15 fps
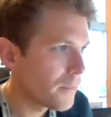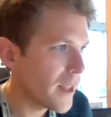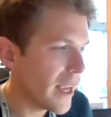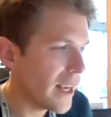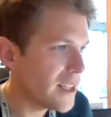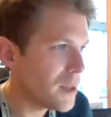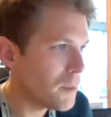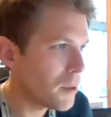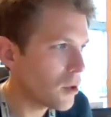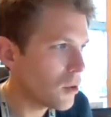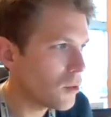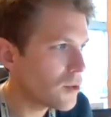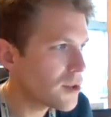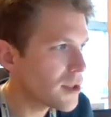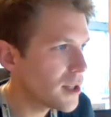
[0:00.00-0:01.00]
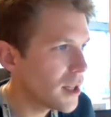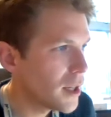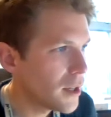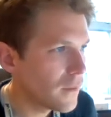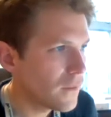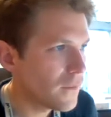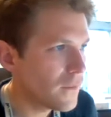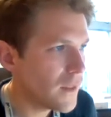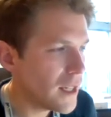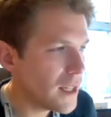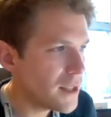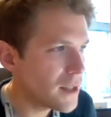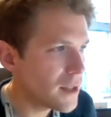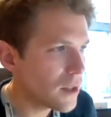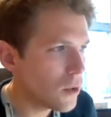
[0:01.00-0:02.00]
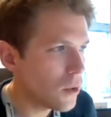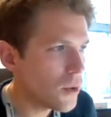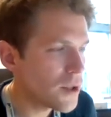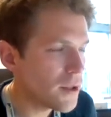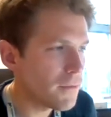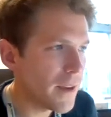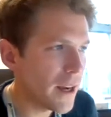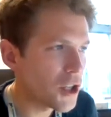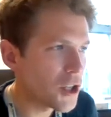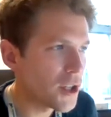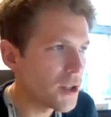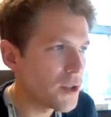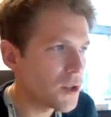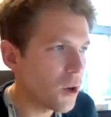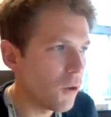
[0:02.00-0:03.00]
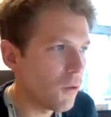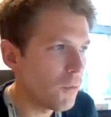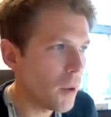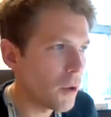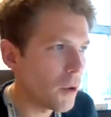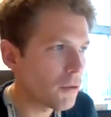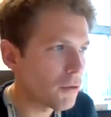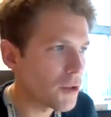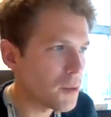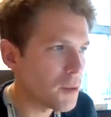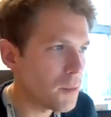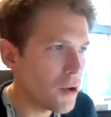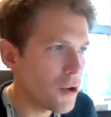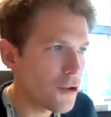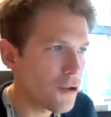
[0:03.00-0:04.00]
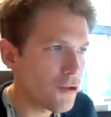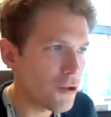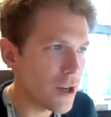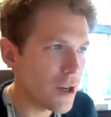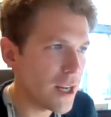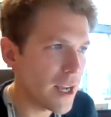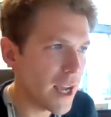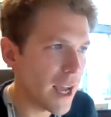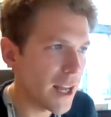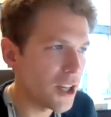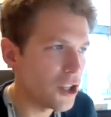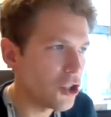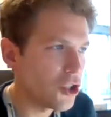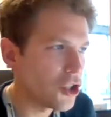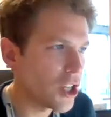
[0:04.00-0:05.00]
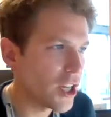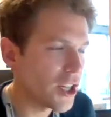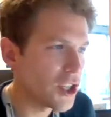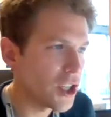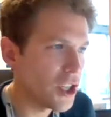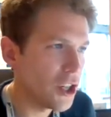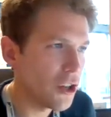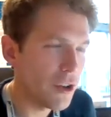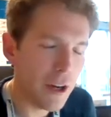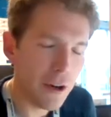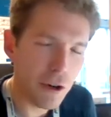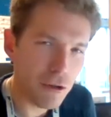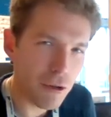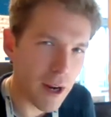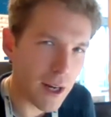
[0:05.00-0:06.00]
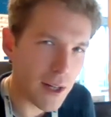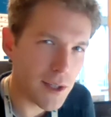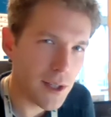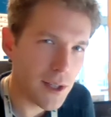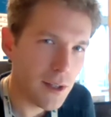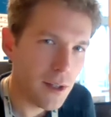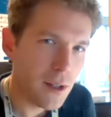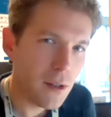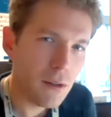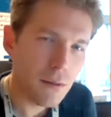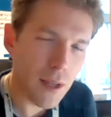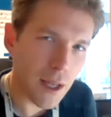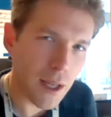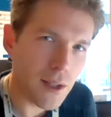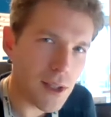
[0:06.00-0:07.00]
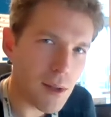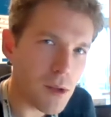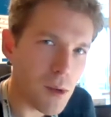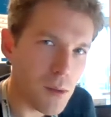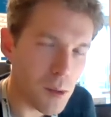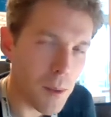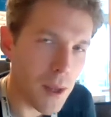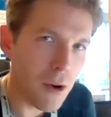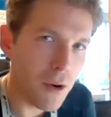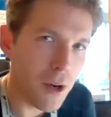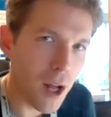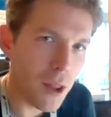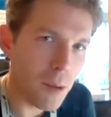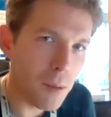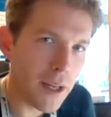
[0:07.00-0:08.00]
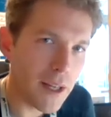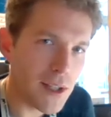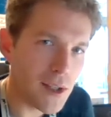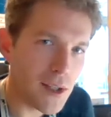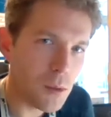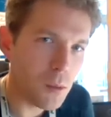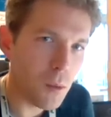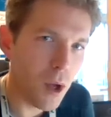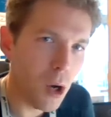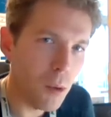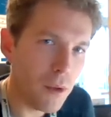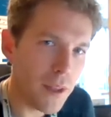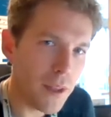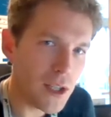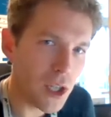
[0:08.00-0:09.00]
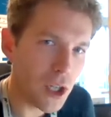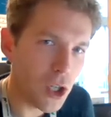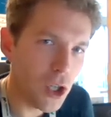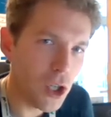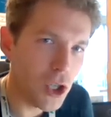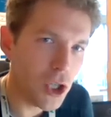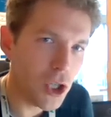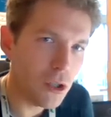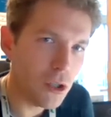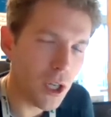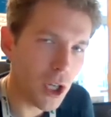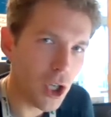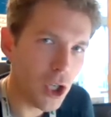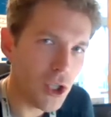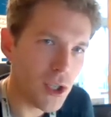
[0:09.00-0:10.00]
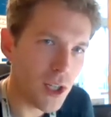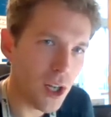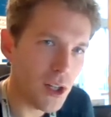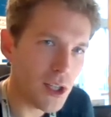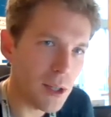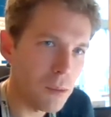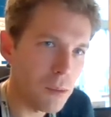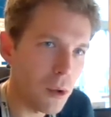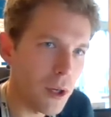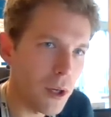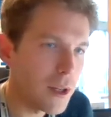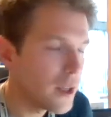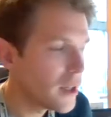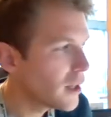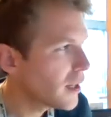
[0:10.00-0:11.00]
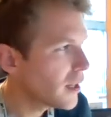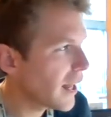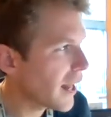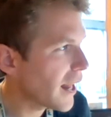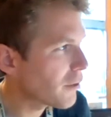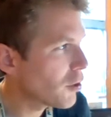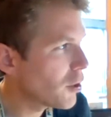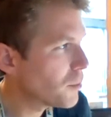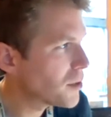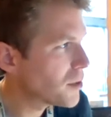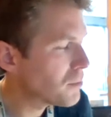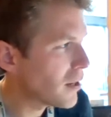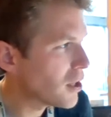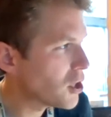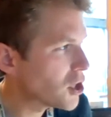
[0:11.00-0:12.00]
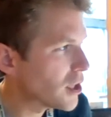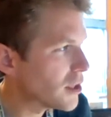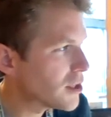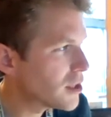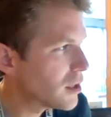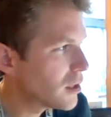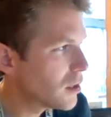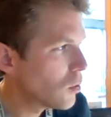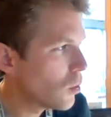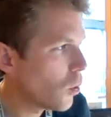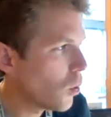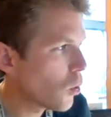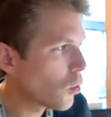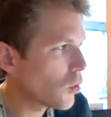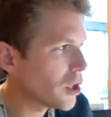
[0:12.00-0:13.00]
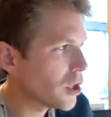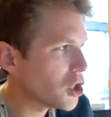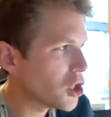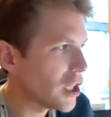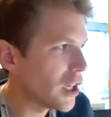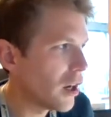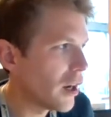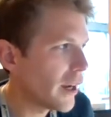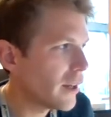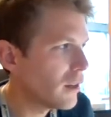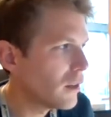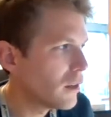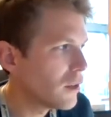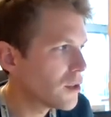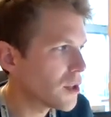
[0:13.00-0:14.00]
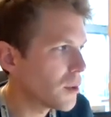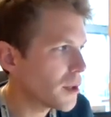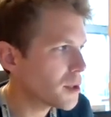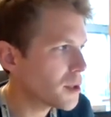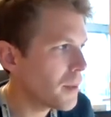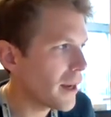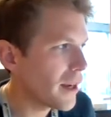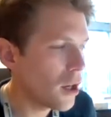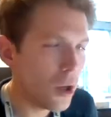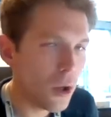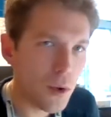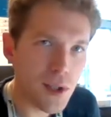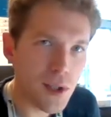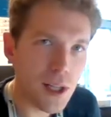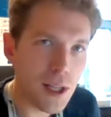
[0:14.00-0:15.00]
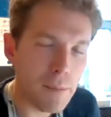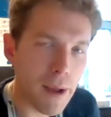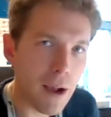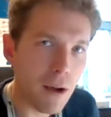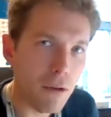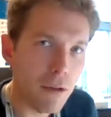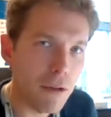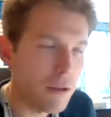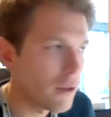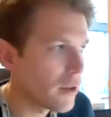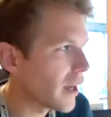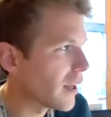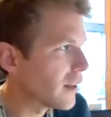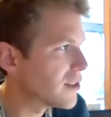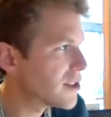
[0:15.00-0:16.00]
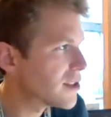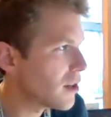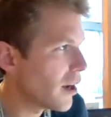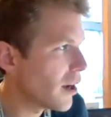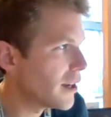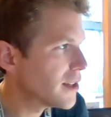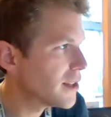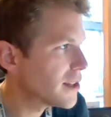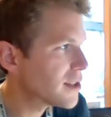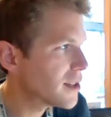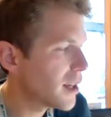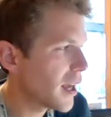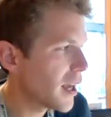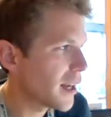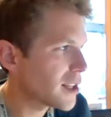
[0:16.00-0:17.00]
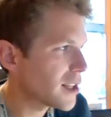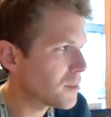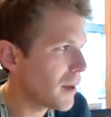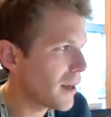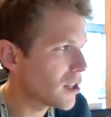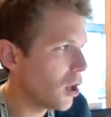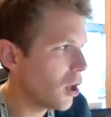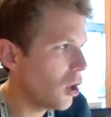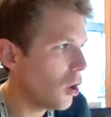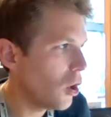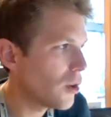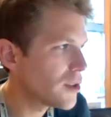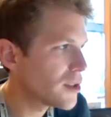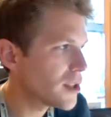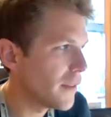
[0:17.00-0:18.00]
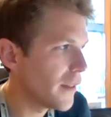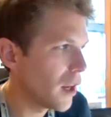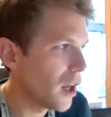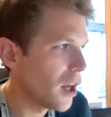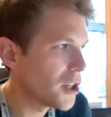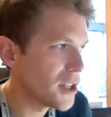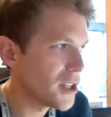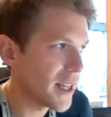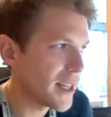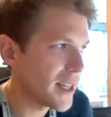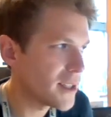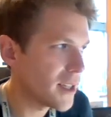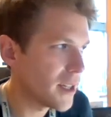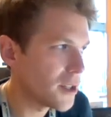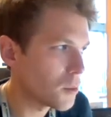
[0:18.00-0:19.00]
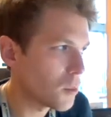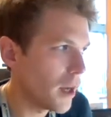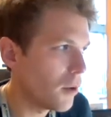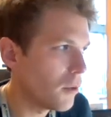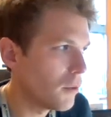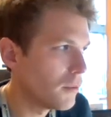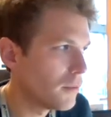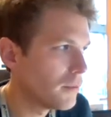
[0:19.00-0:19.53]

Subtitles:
Atypicals, these cause infections of both respiratory and genitourinary tract. They can sometimes appear in other places as well, but these are a good starting point. And anaerobes, as mentioned, oral and GI. So expect lots in the mouth and sinus, and expect a lot in the large intestine as well.